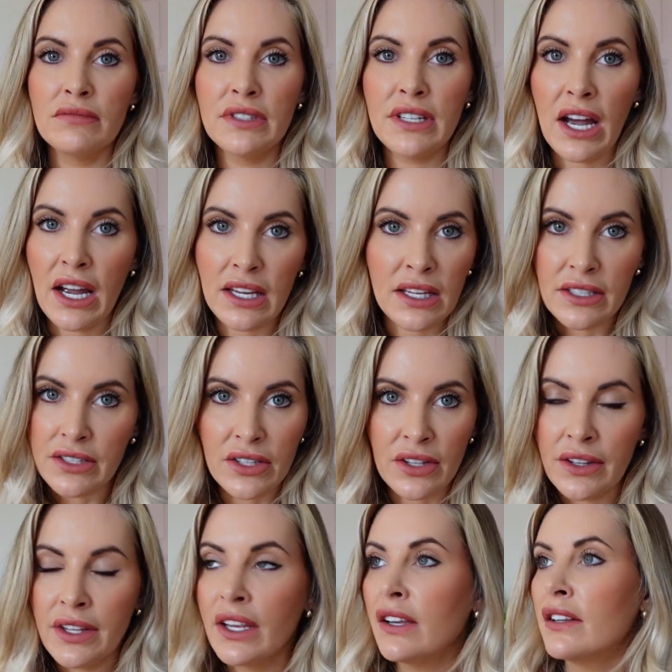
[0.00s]
diet
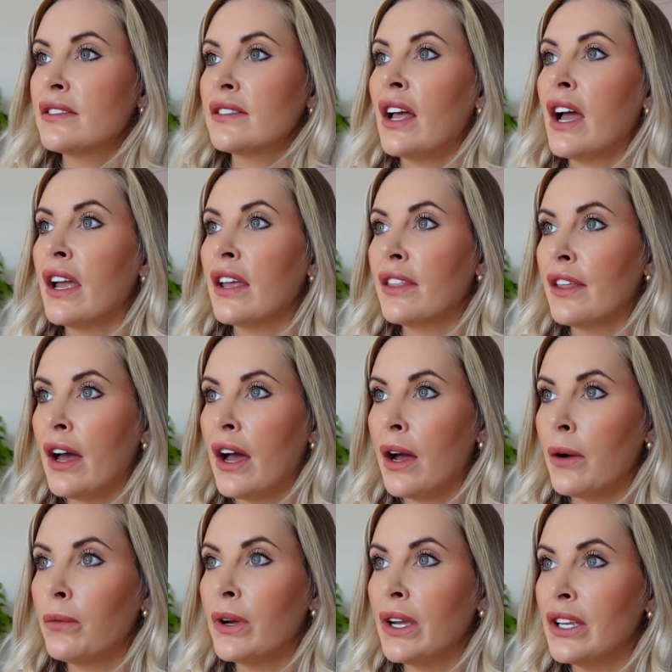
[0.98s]
and things like
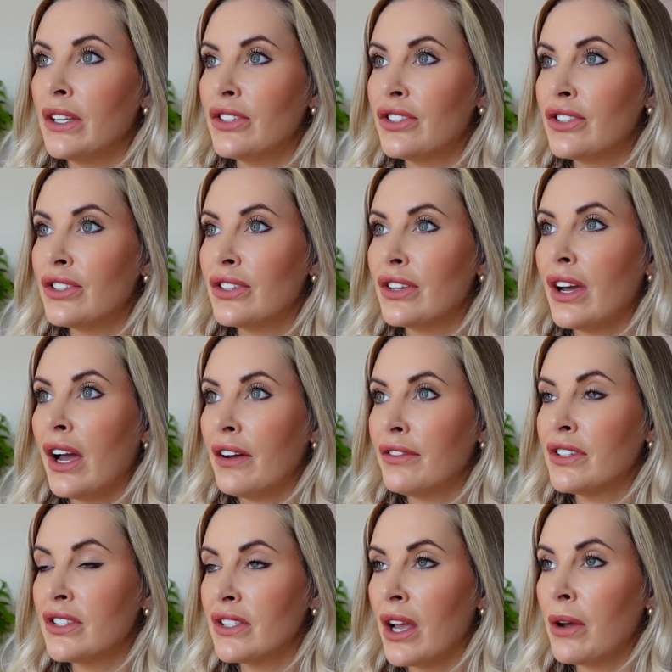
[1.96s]
that, which
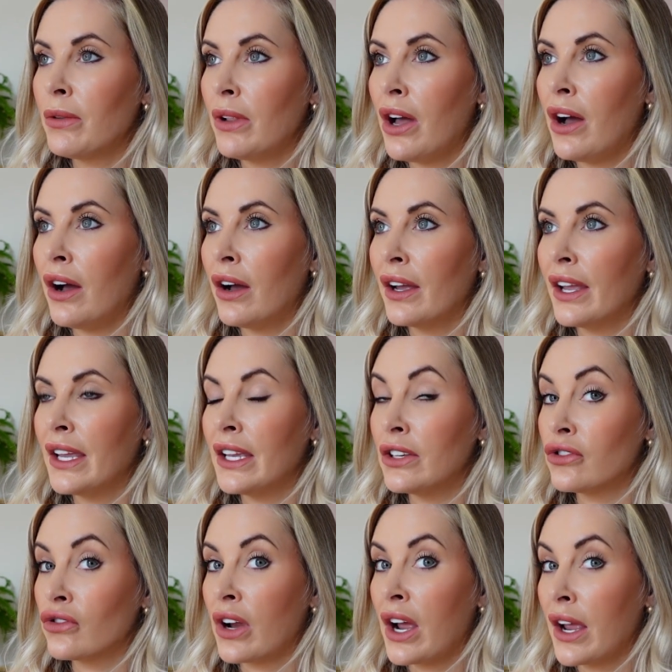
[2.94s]
after so long
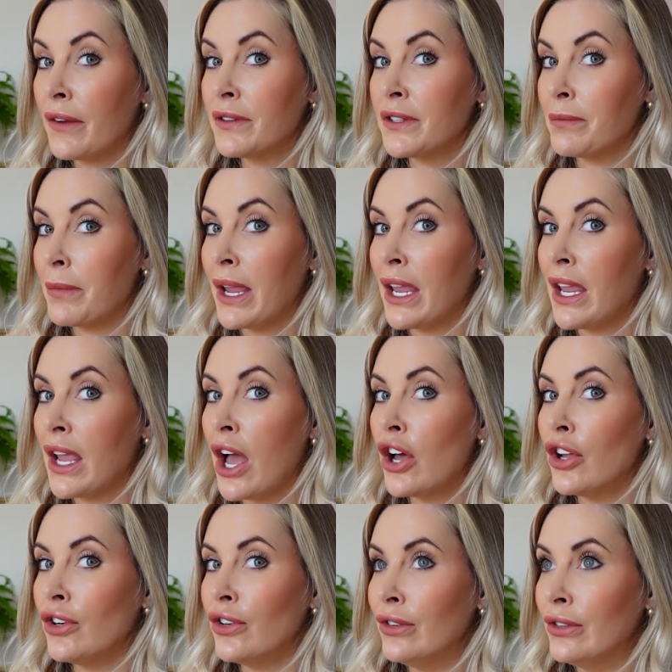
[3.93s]
it drives me
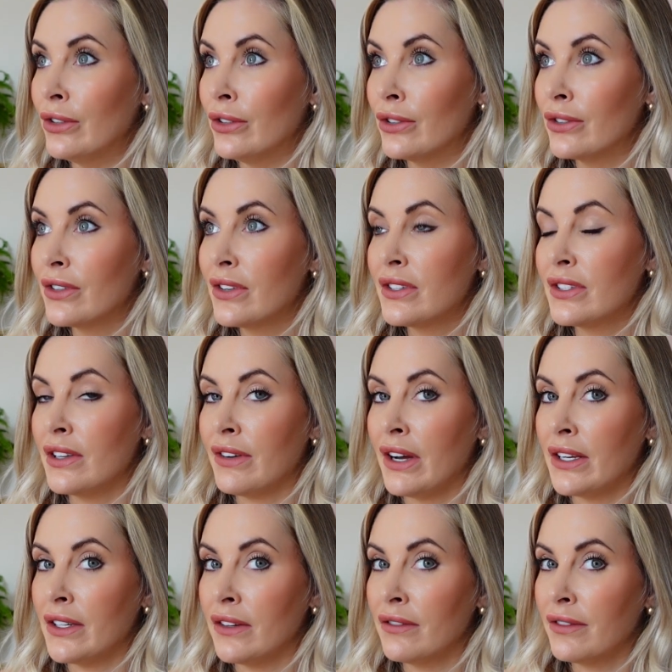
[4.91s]
nuts if
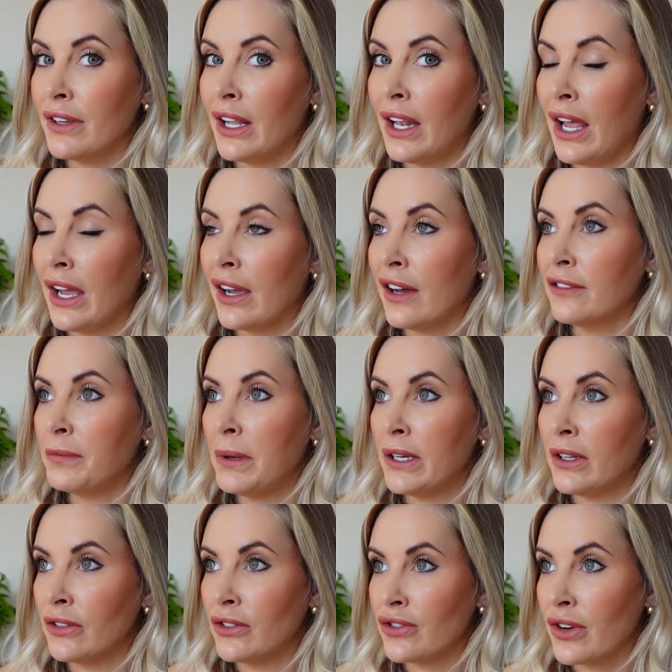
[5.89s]
I don't feel like I've
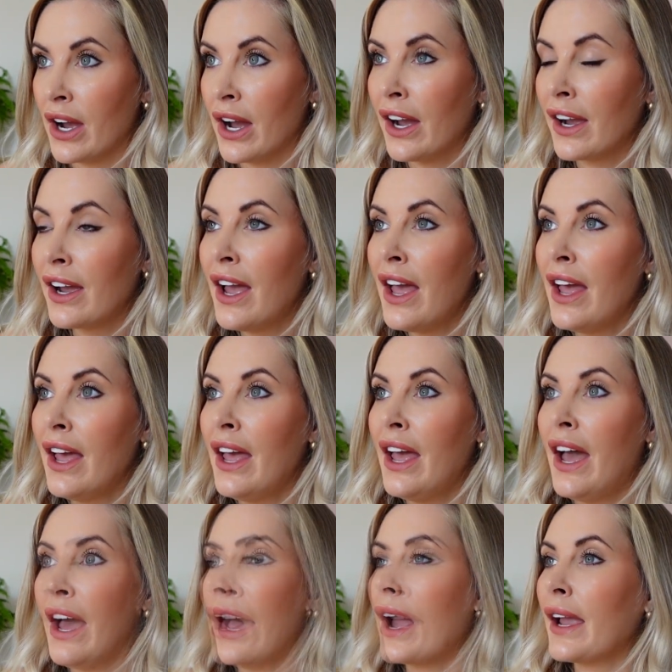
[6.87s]
been on track.
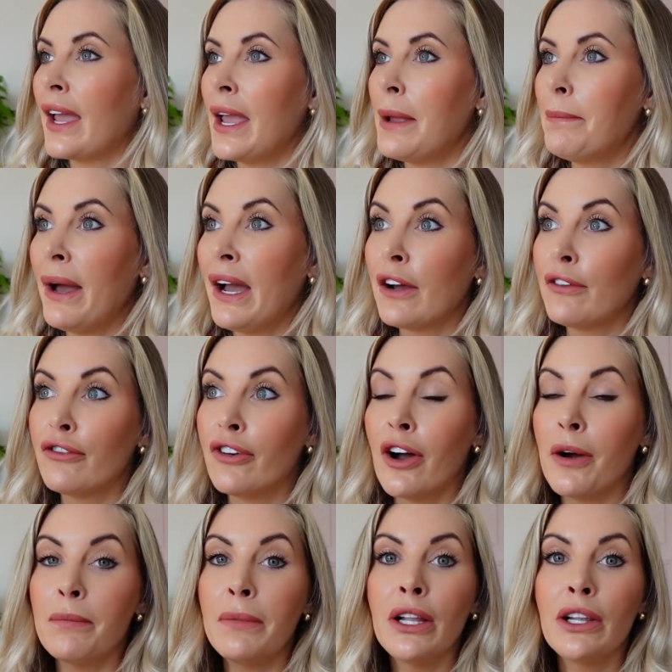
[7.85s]
I came back
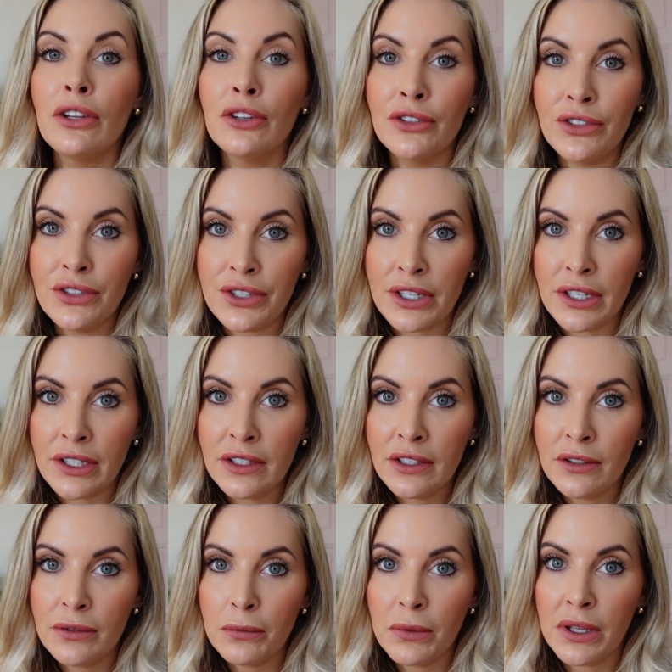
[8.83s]
from
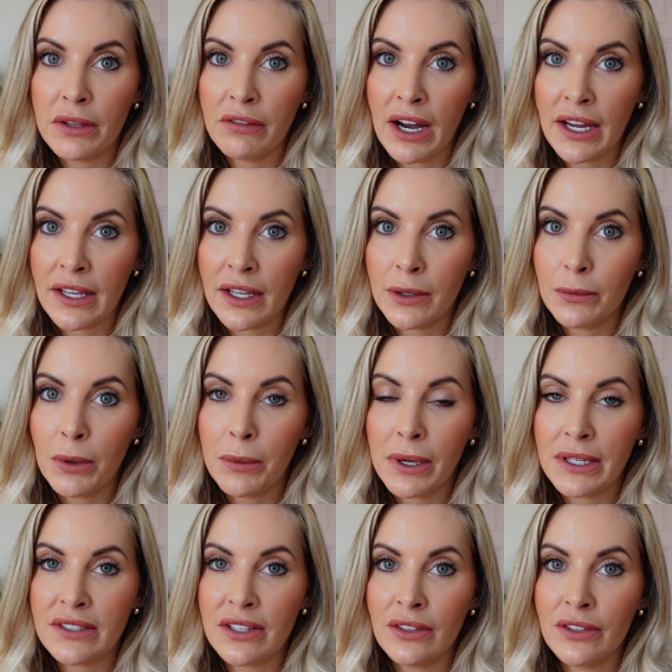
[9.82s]
London with Ryan. We
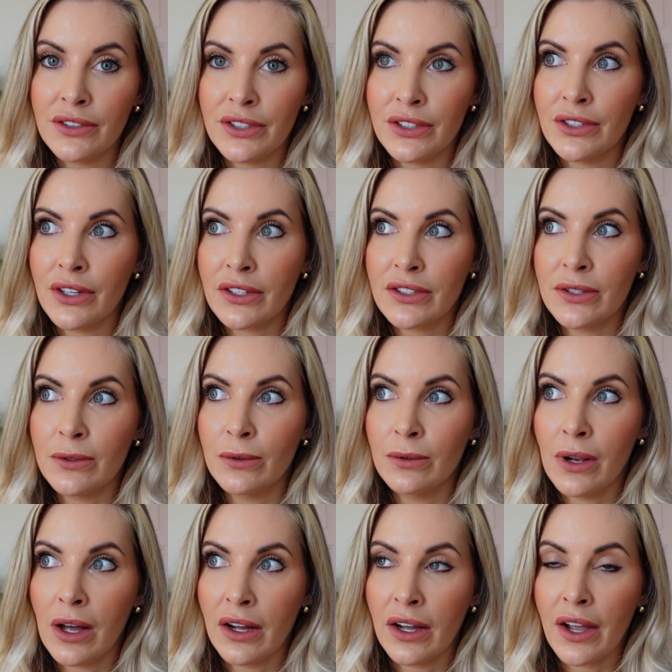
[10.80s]
went to London not too
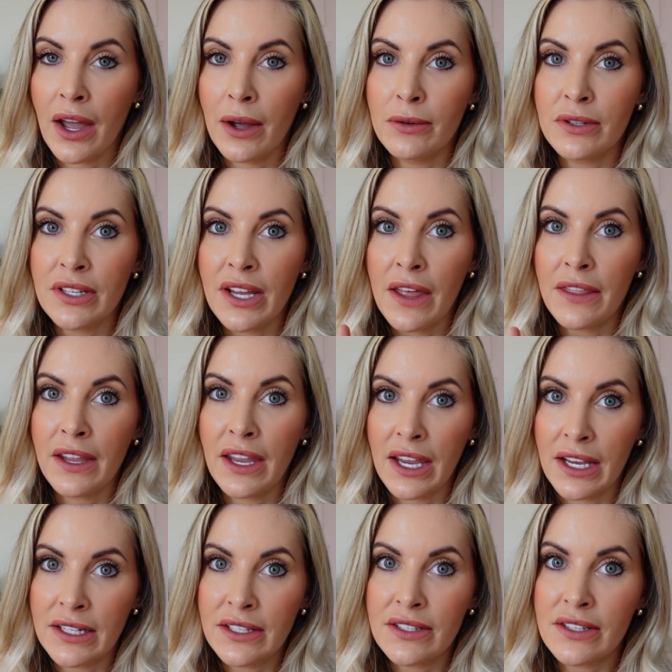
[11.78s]
long ago to get the
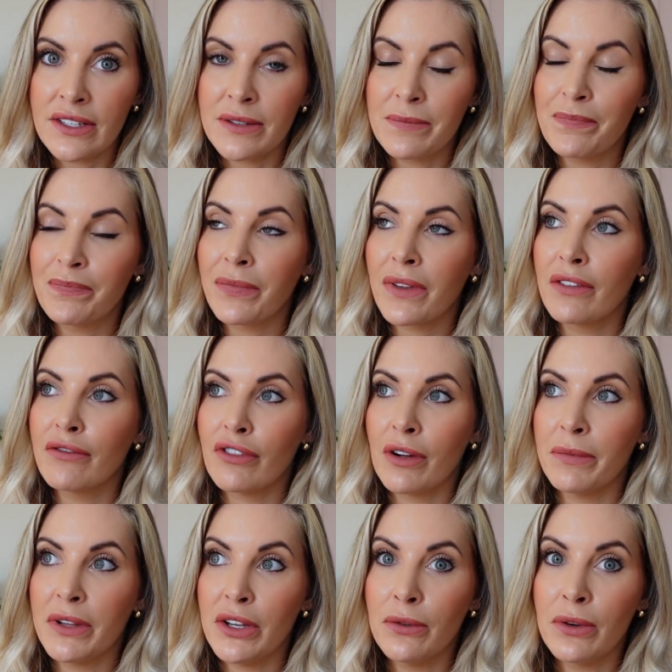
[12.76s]
kids
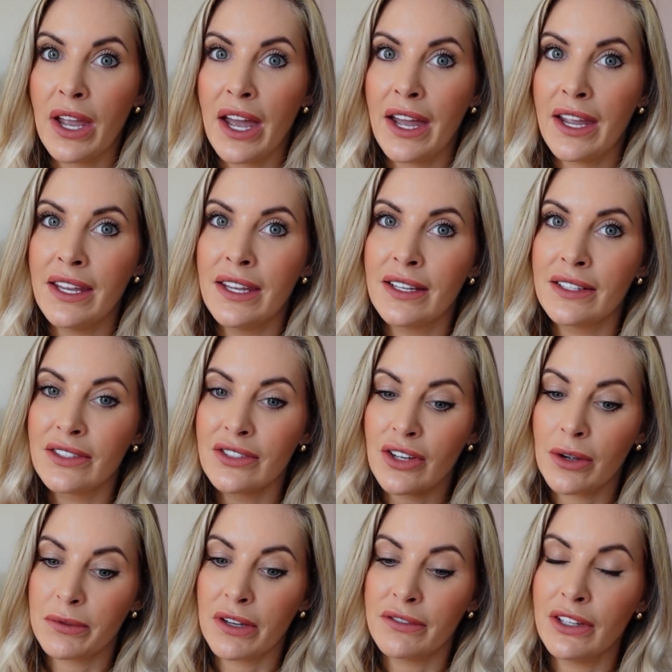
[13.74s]
from the UK.
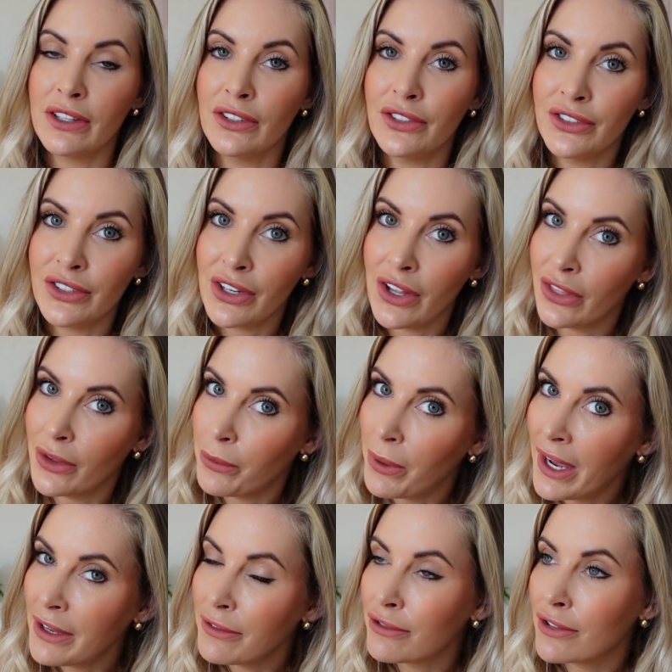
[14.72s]
Stopped off at London on the
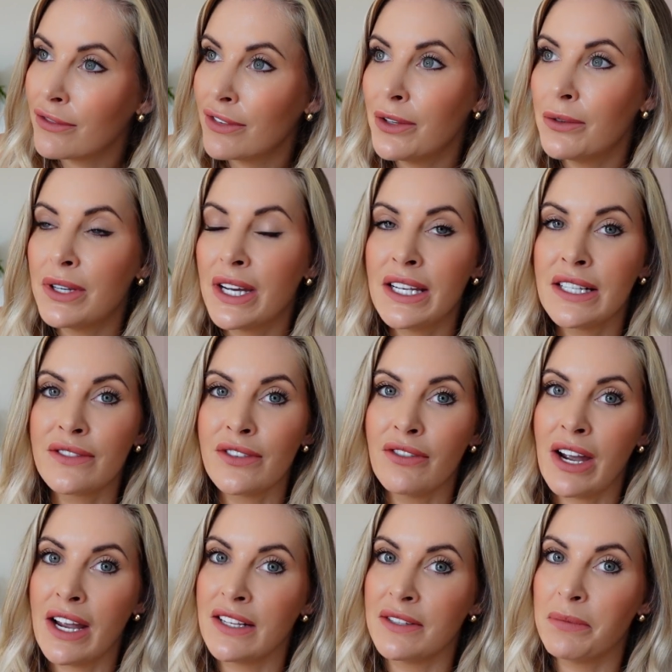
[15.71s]
way for a few days for
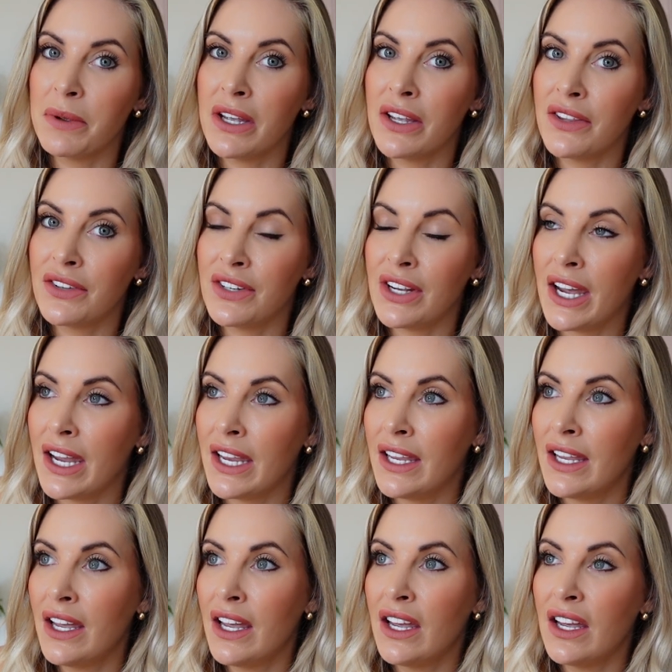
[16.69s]
Ryan's birthday.